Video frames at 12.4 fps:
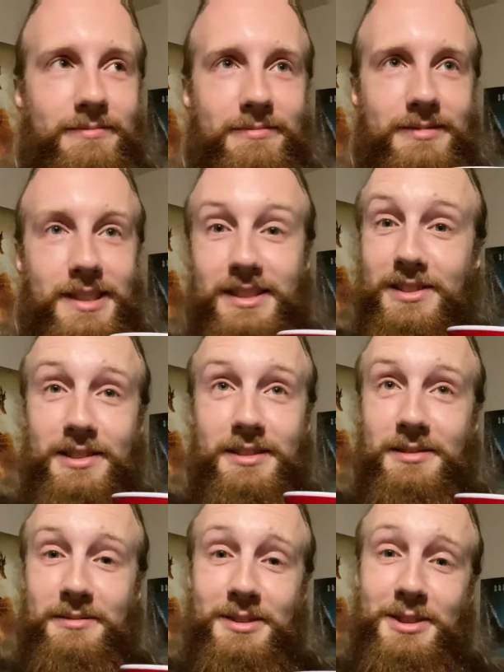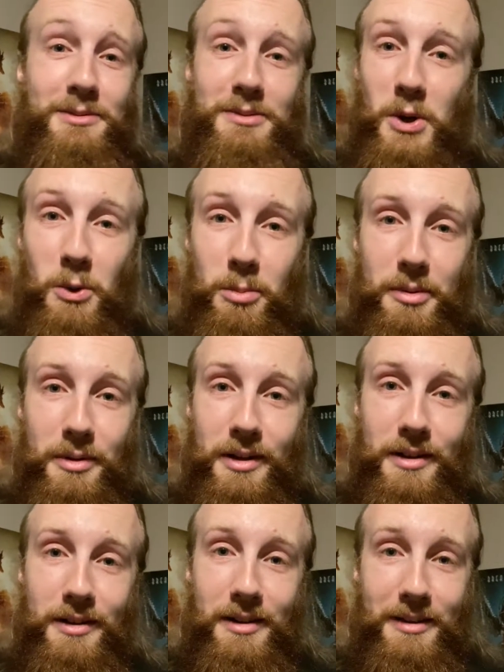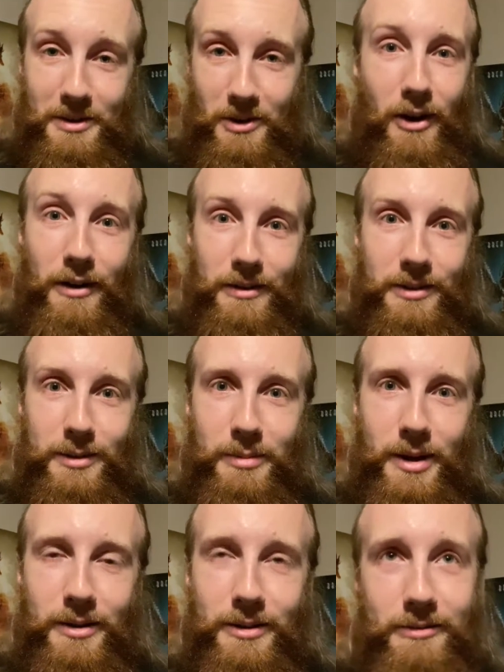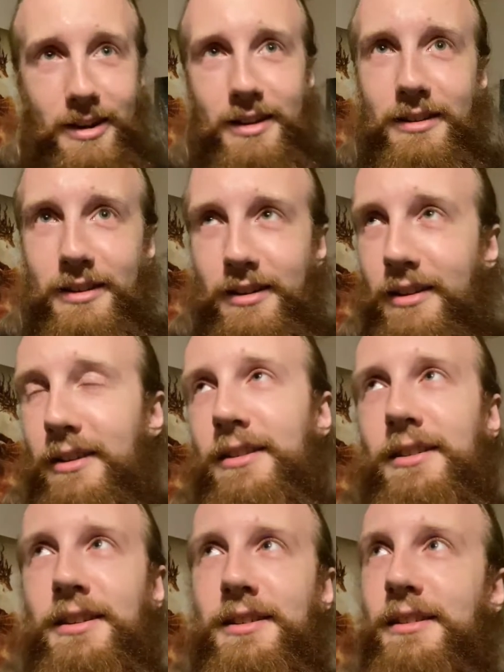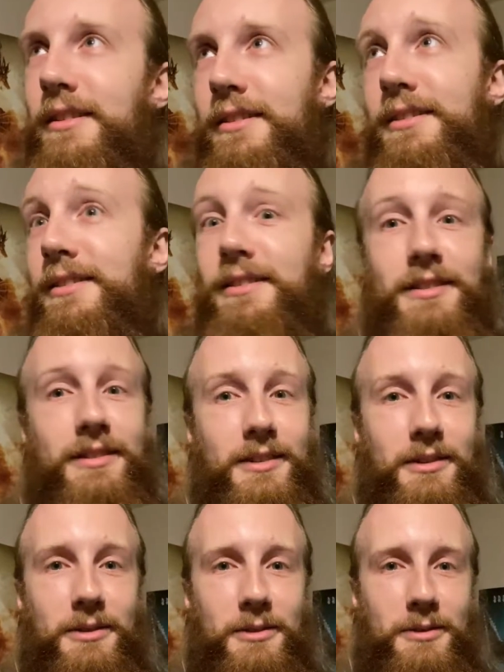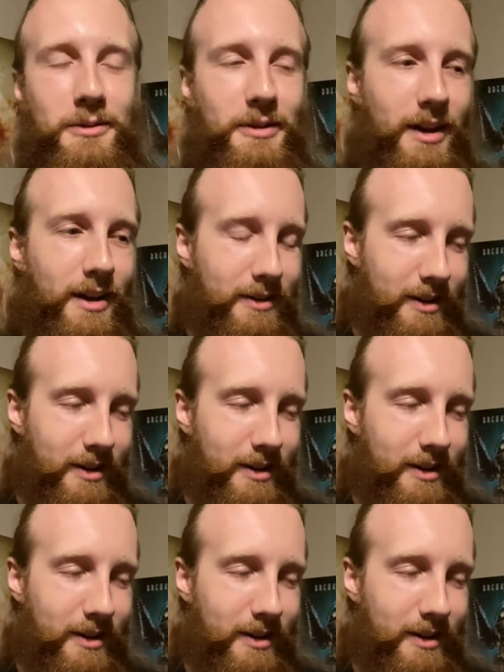He's just so open and honest about it, right? Like, oh, this Cthulhu guy,